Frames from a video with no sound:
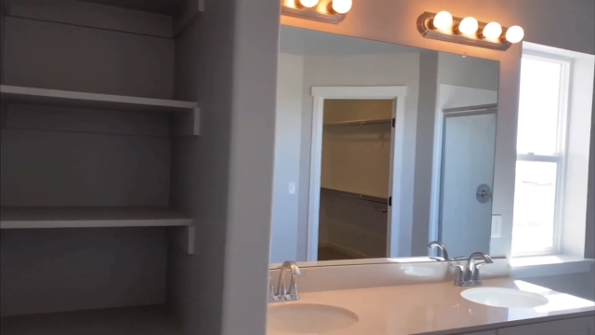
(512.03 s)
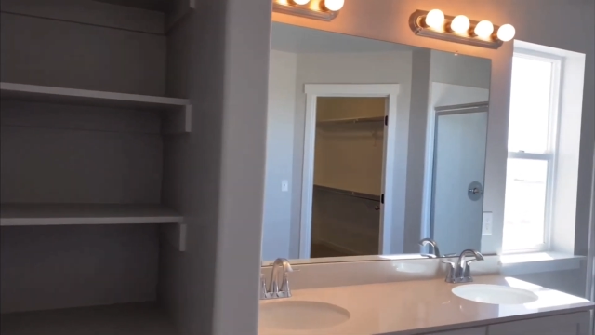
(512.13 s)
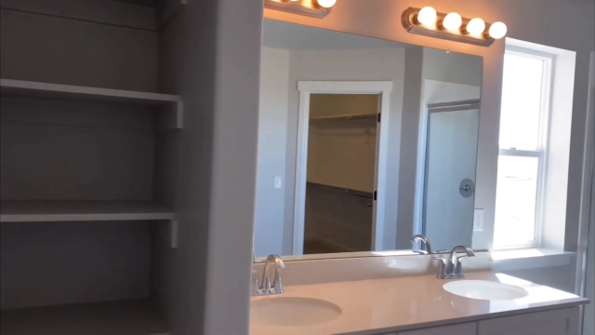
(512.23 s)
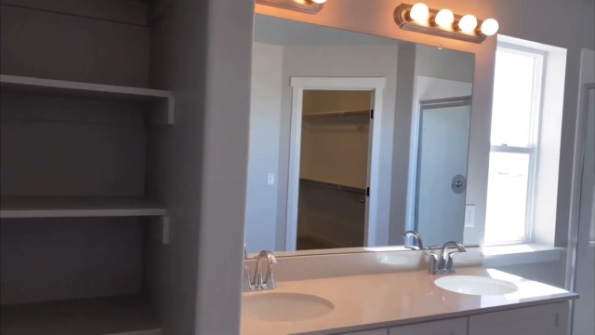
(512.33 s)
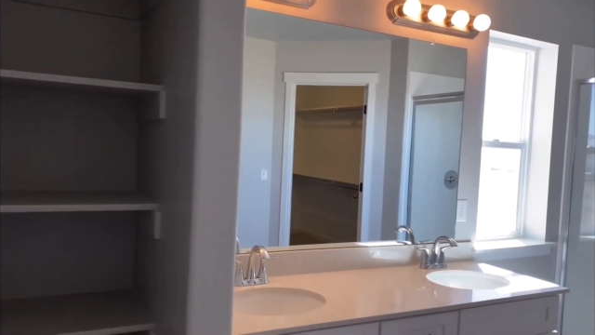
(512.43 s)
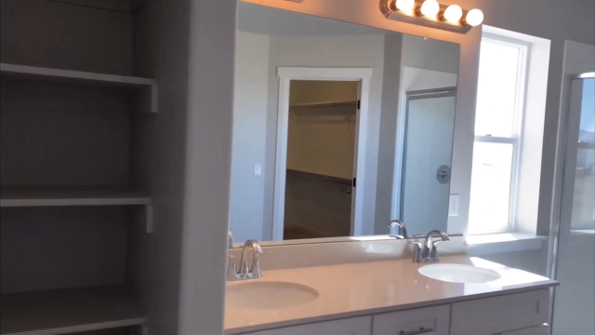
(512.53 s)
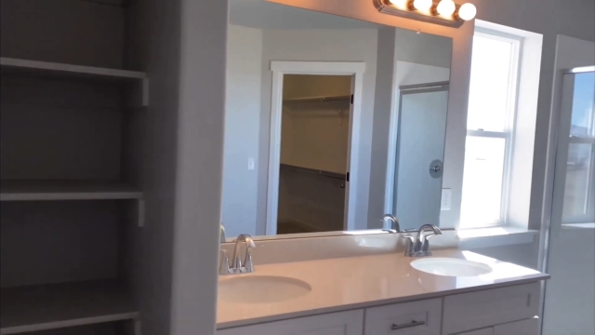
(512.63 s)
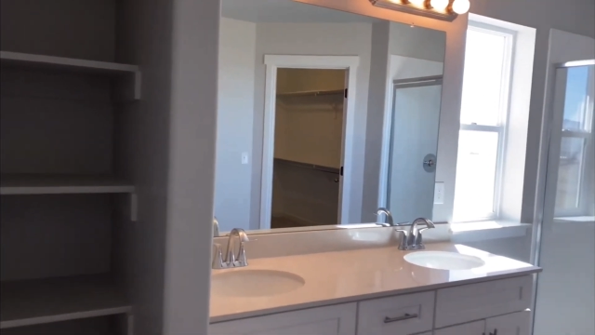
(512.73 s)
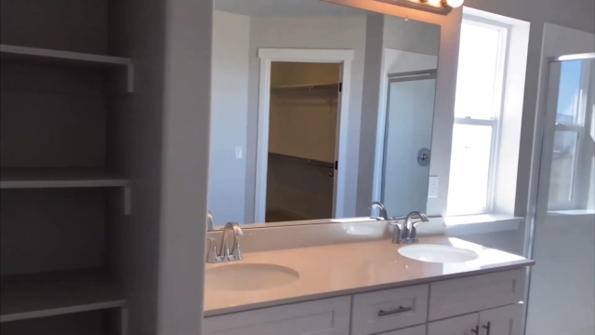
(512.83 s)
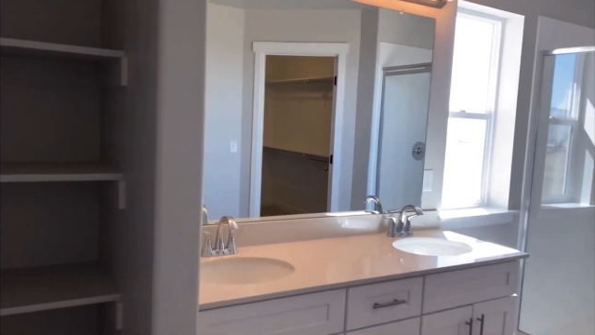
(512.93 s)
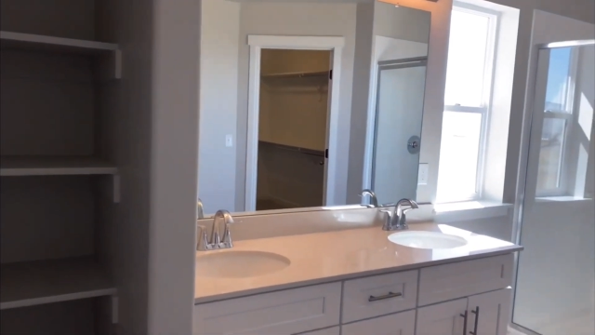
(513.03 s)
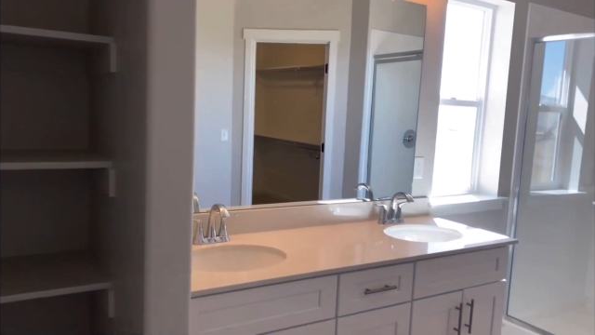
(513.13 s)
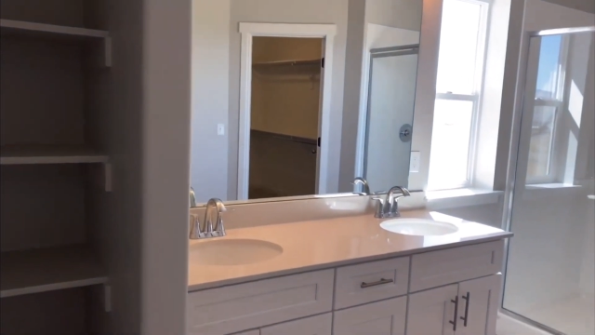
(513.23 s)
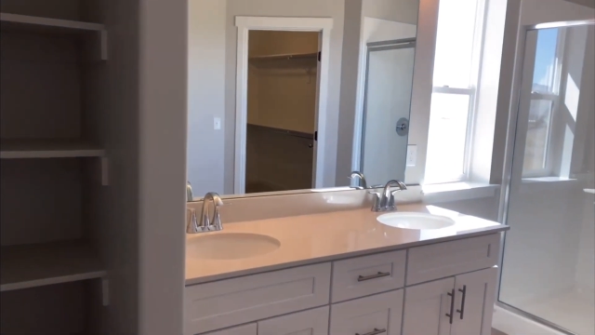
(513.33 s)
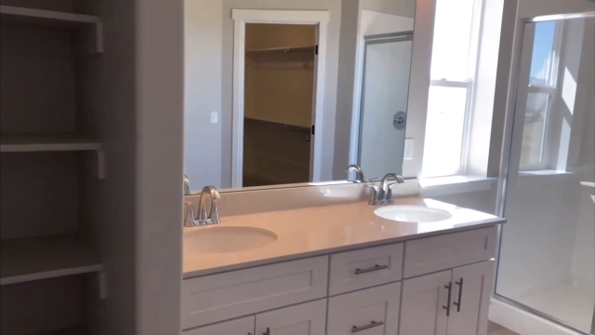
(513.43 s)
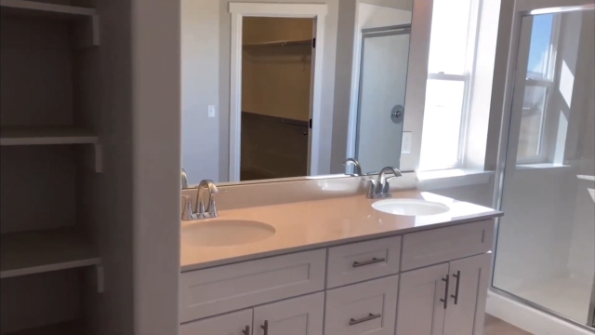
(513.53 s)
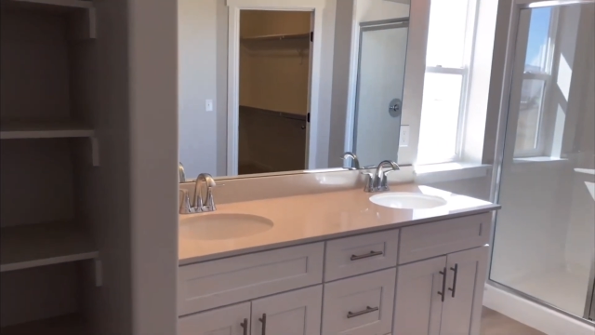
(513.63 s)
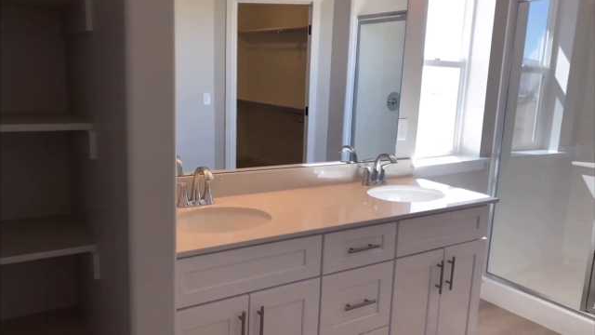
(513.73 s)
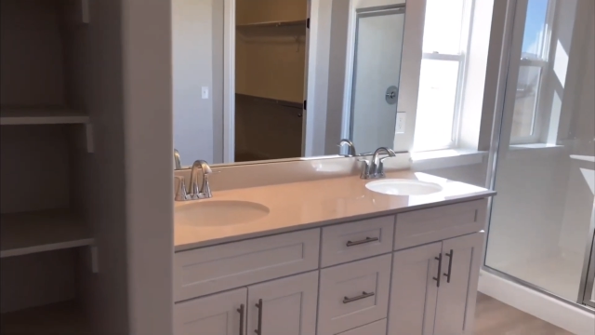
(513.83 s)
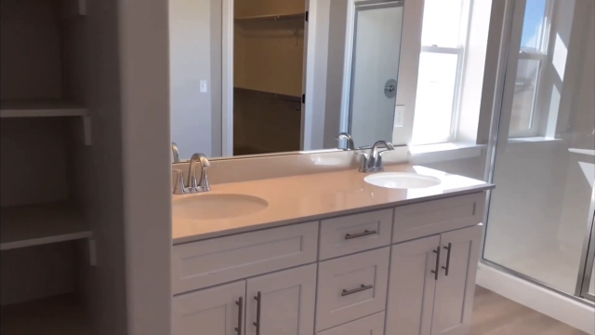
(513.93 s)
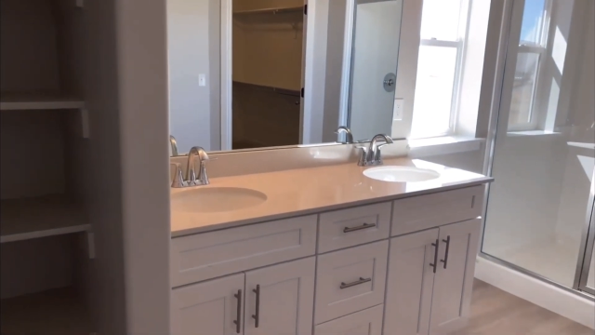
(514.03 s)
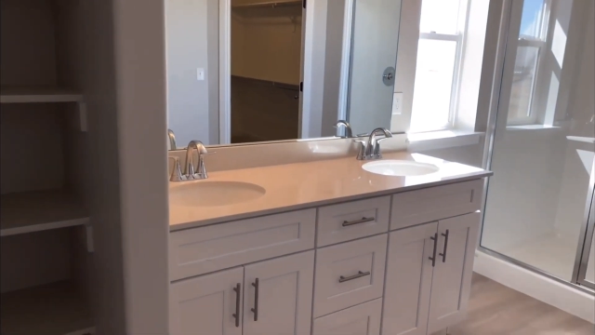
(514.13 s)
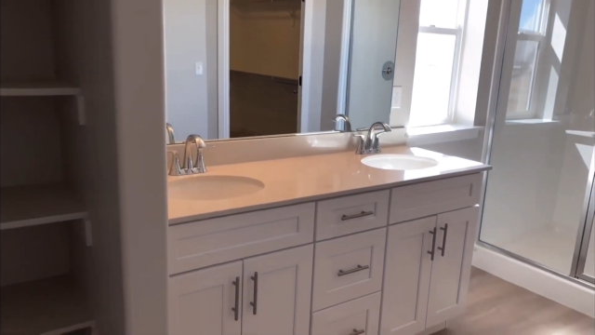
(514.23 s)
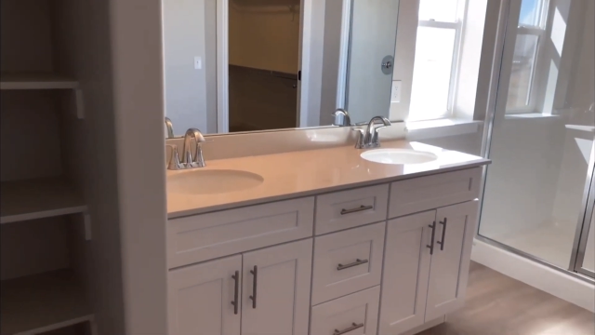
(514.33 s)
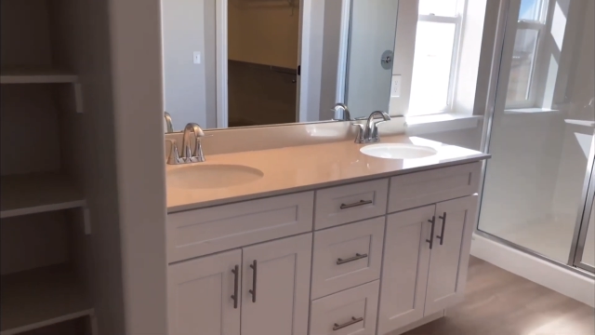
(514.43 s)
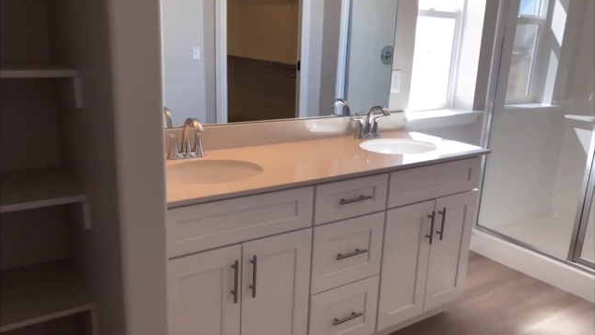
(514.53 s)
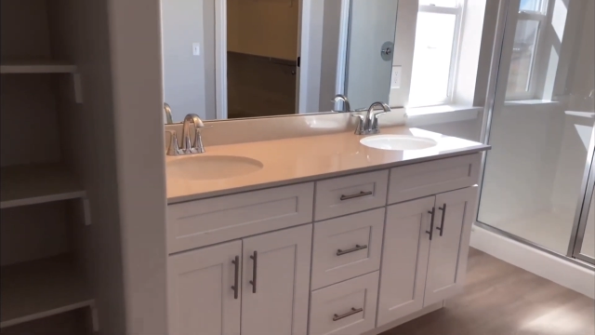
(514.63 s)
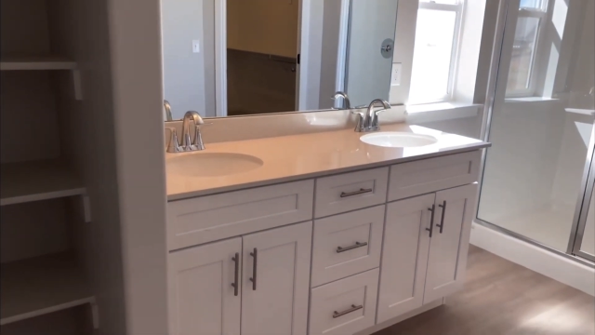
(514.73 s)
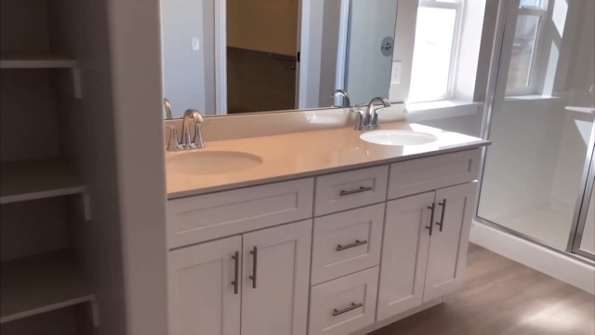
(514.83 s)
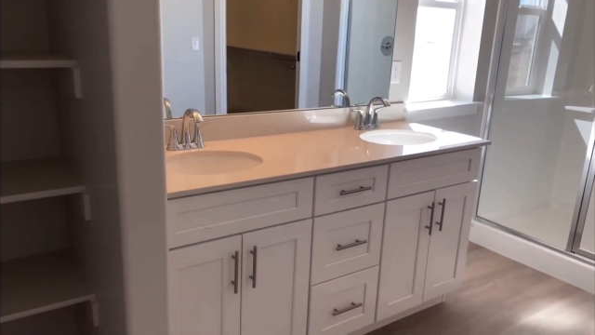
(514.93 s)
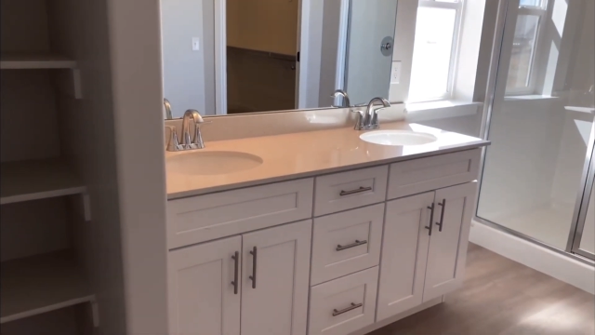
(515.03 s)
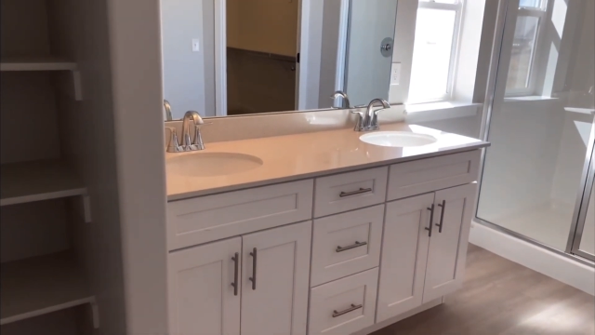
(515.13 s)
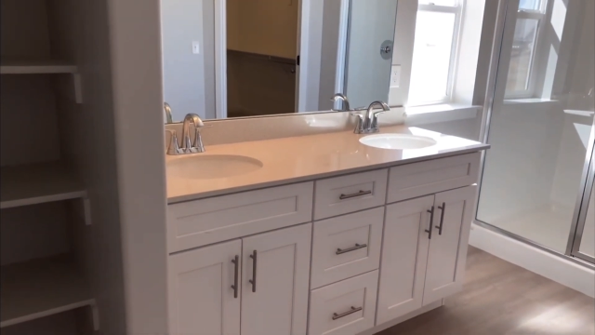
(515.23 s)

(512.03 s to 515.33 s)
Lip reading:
(no speaker visible)